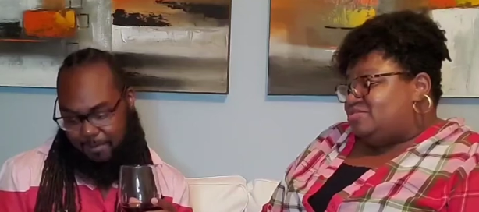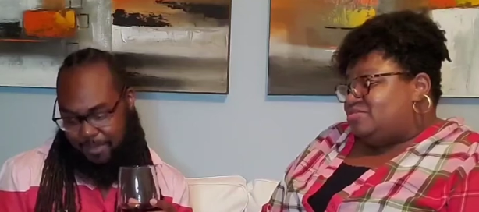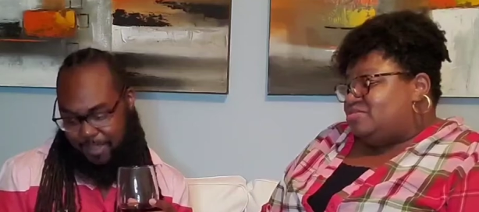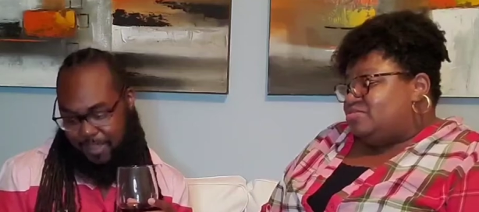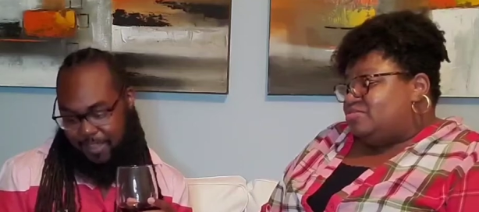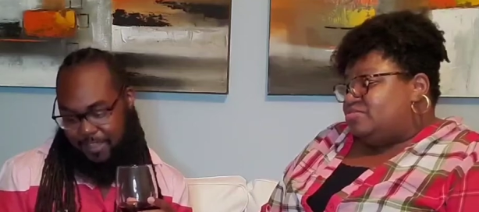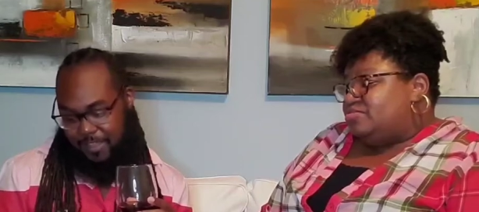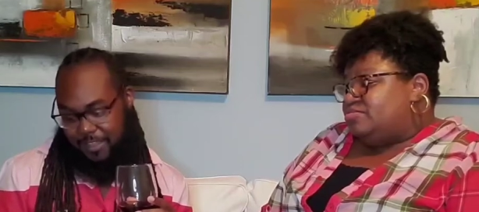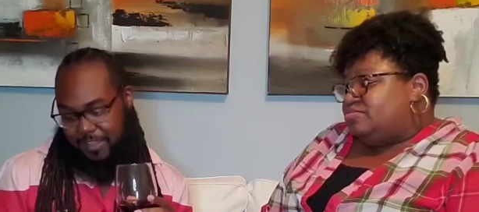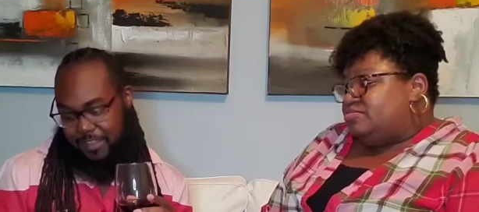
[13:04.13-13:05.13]
Speaker 1: Cabernet
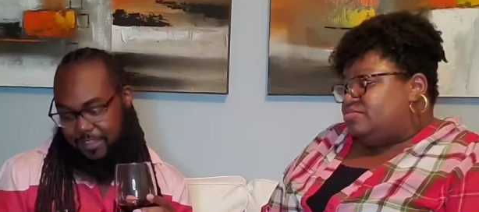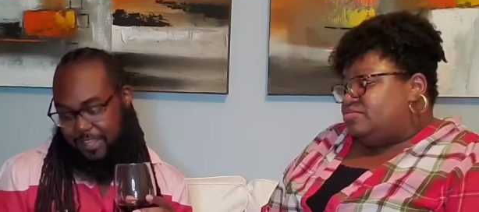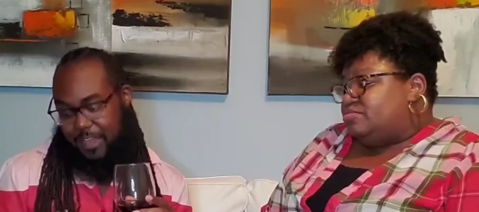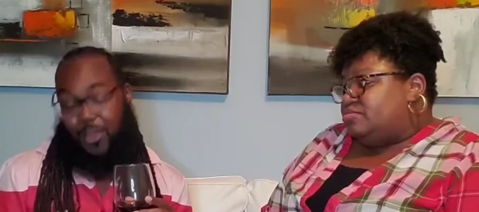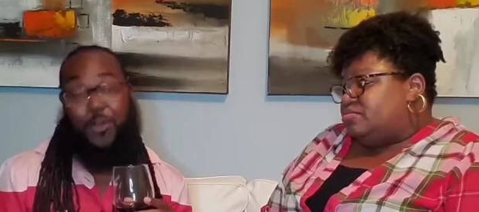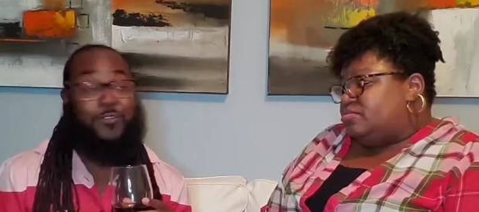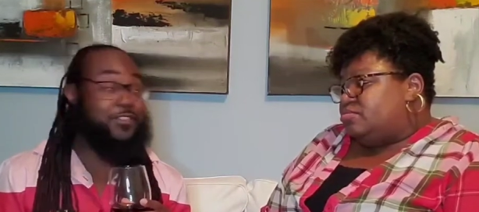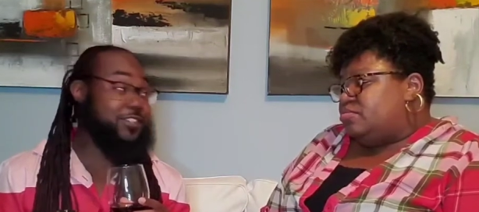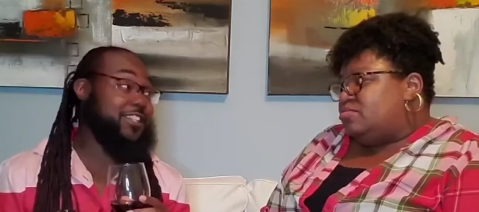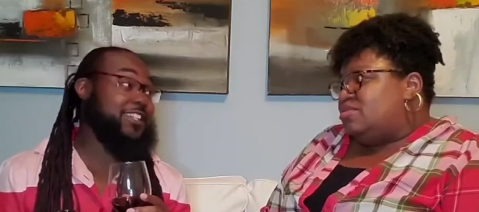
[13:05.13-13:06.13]
that
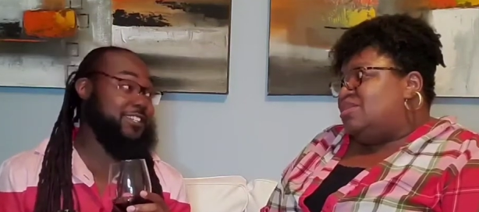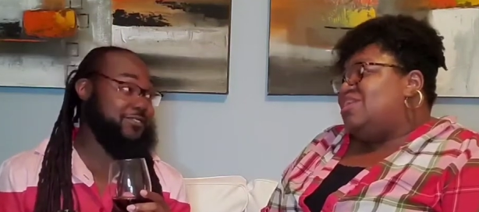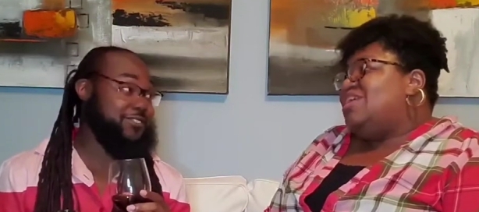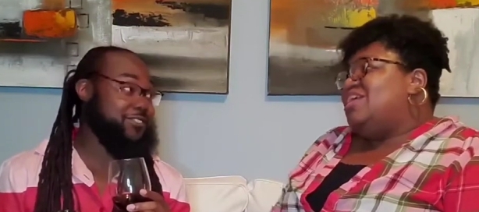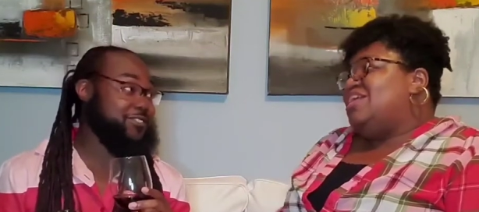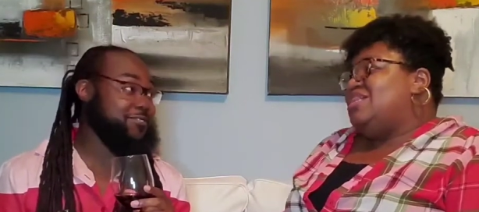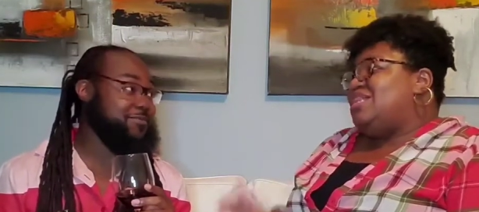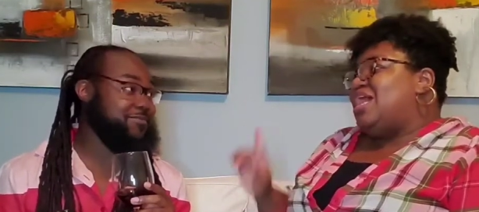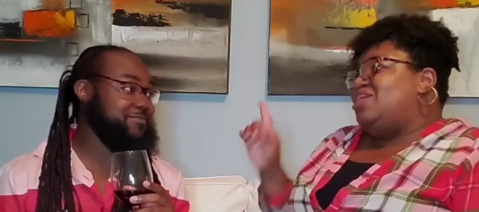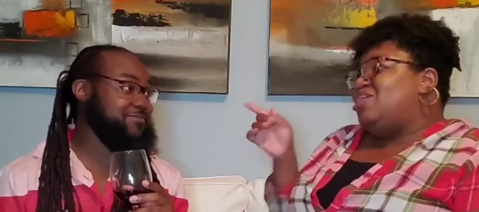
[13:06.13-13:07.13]
over delivers.
Speaker 2: But
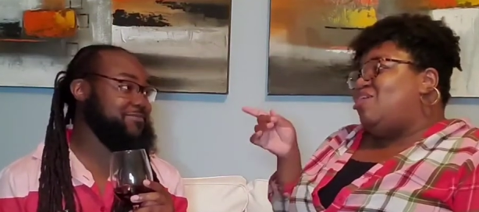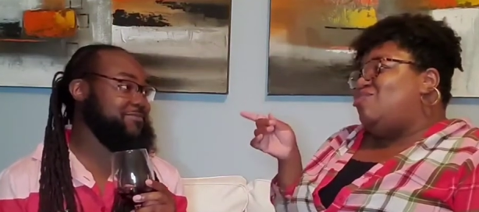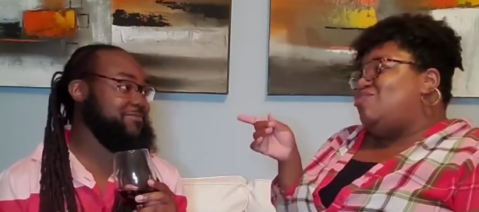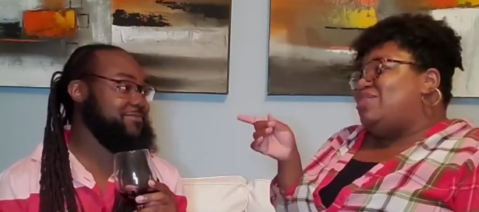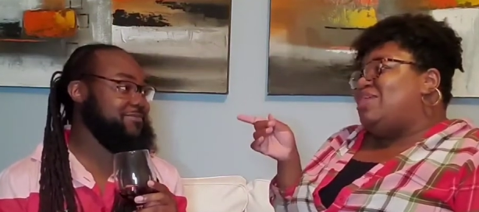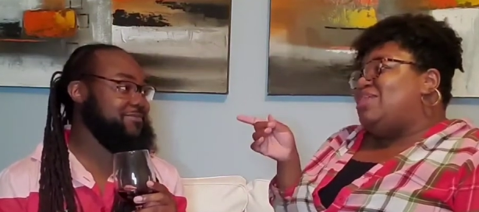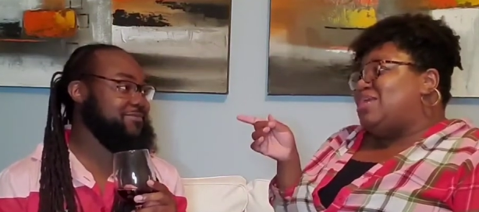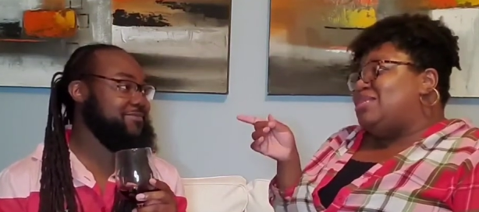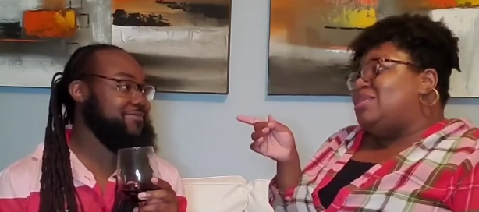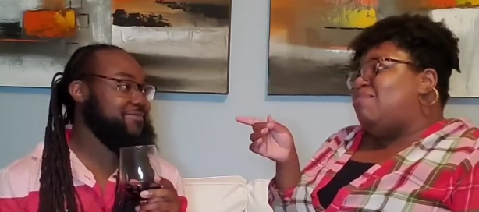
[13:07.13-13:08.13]
see, I told you, see,
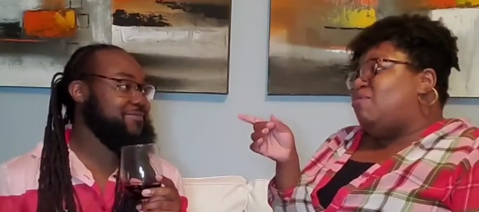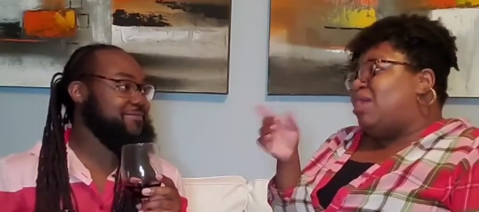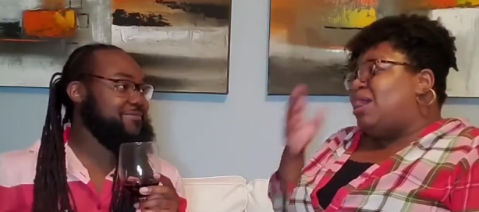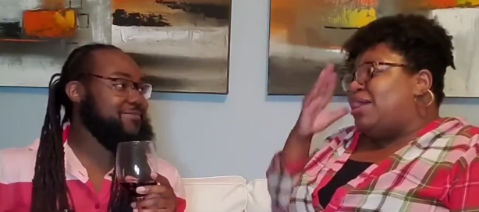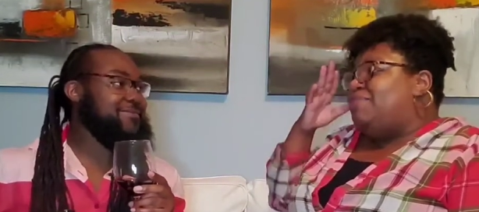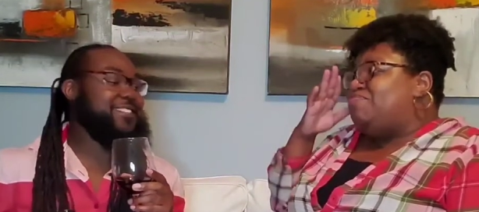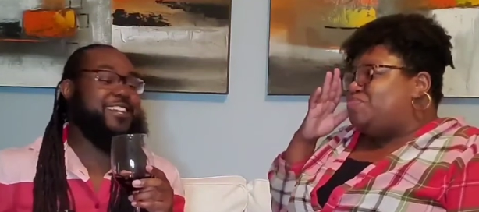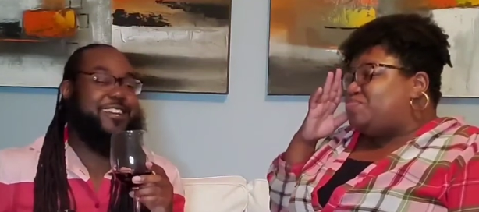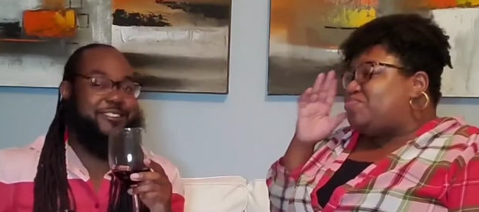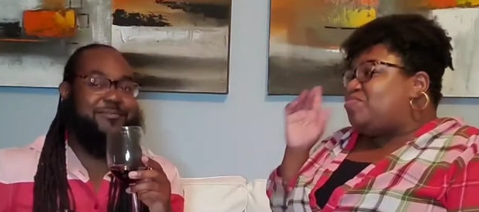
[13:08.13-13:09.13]
it's that summer wine.
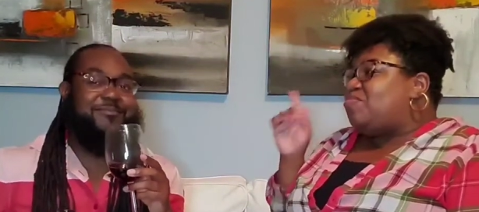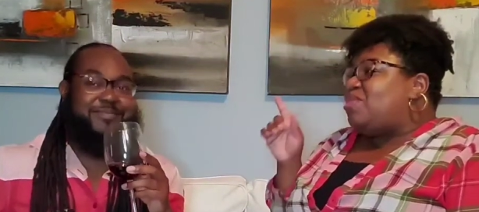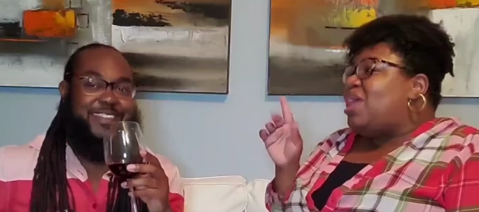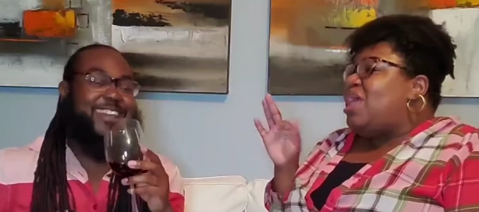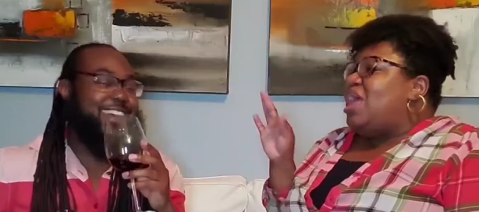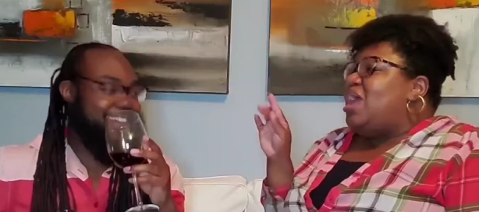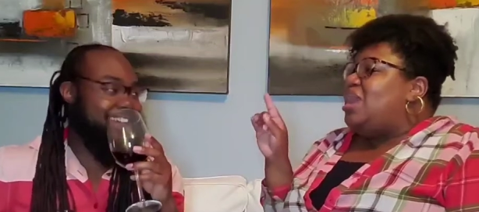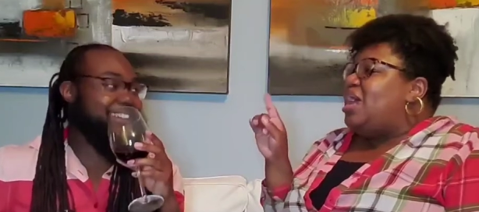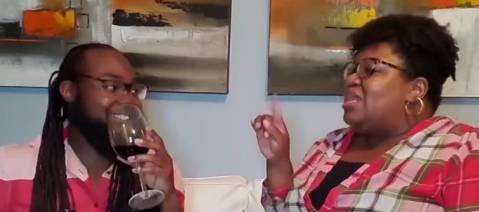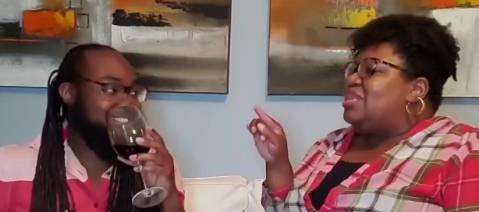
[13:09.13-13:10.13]
Yeah.
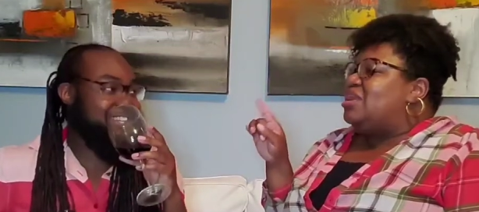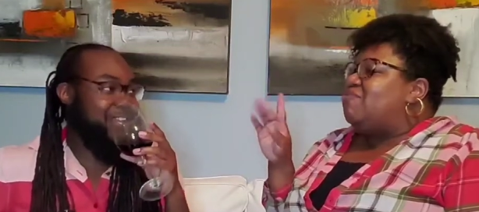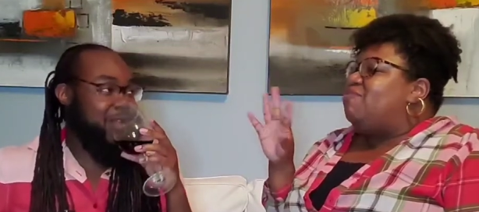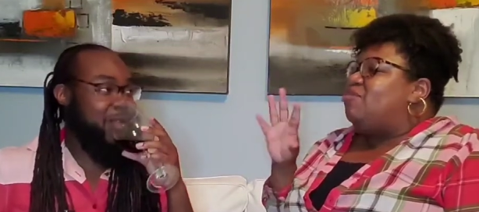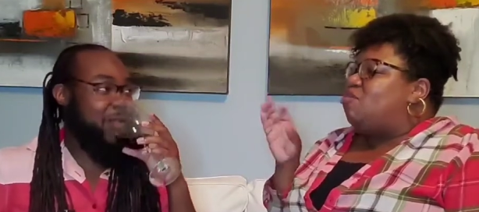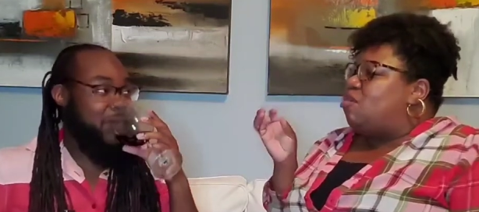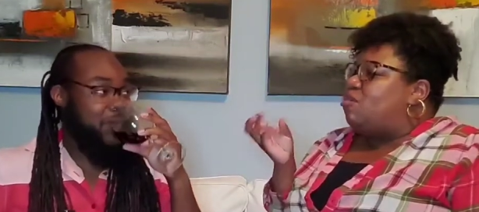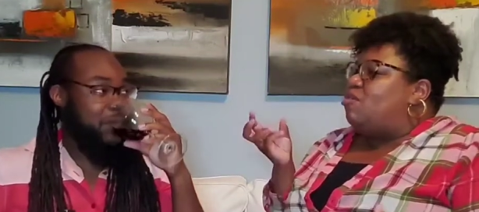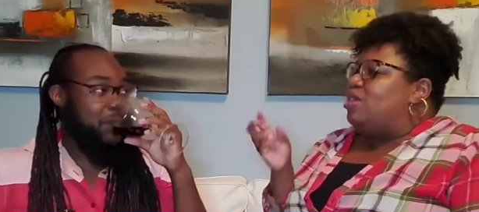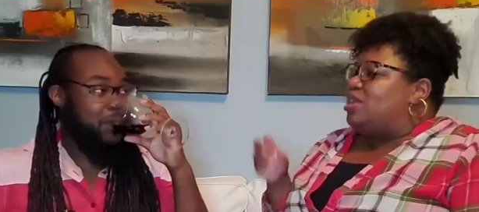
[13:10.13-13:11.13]
And I can see the
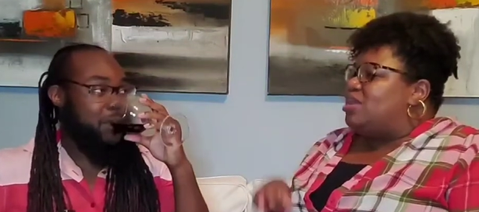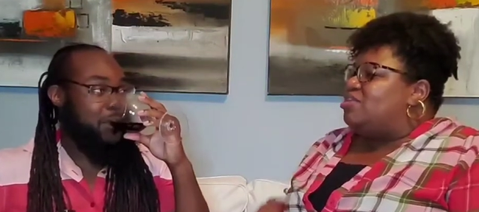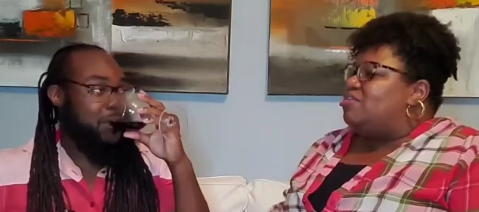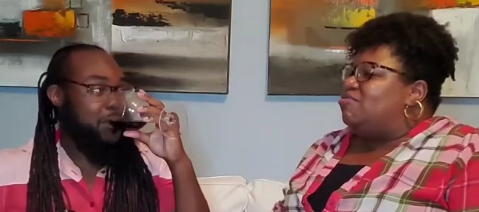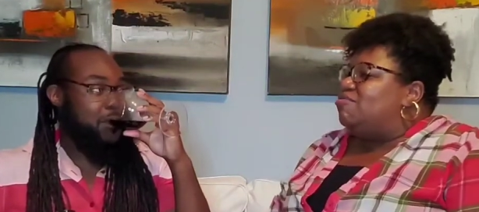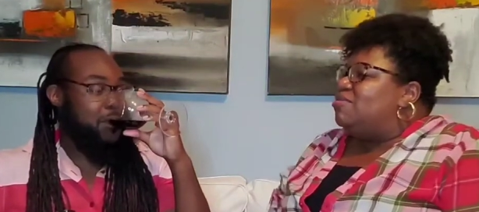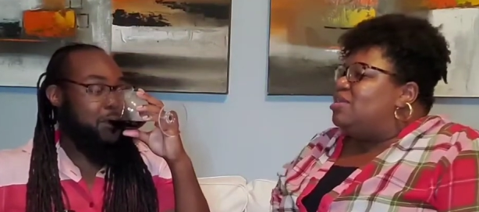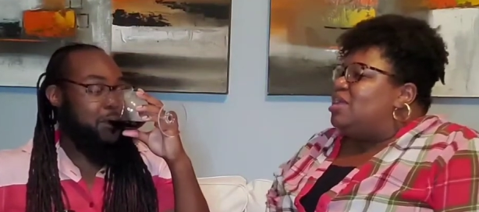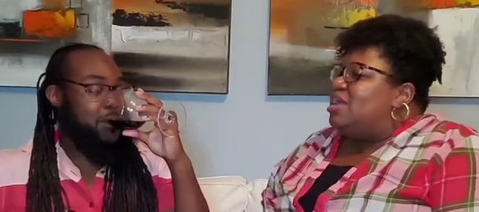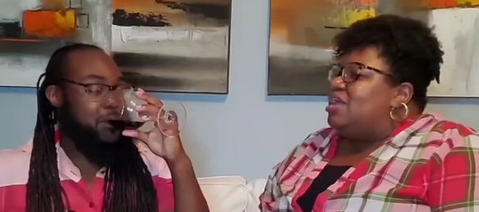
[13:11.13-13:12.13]
floral in it too.
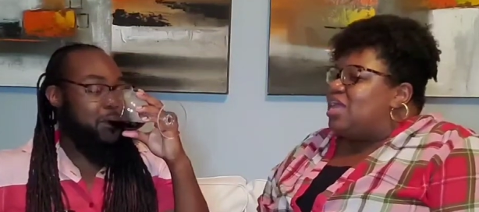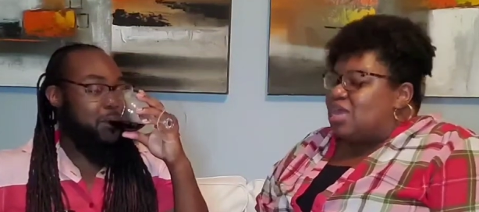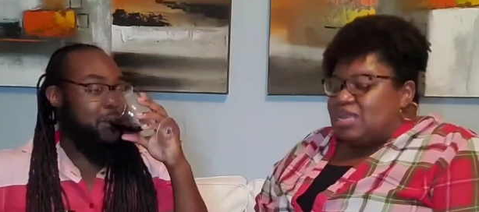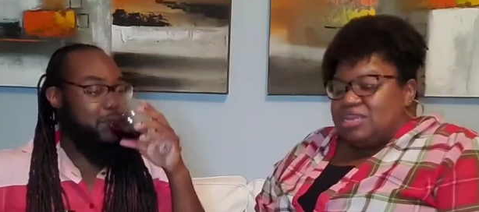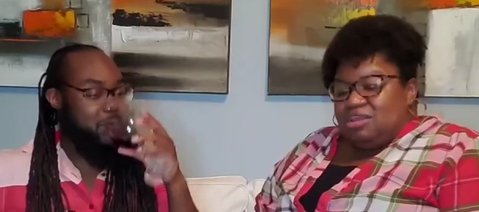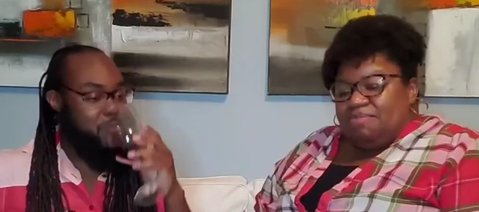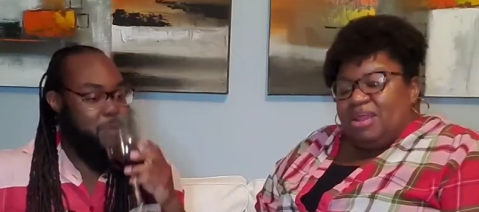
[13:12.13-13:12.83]
Mm-hmm. Yeah, because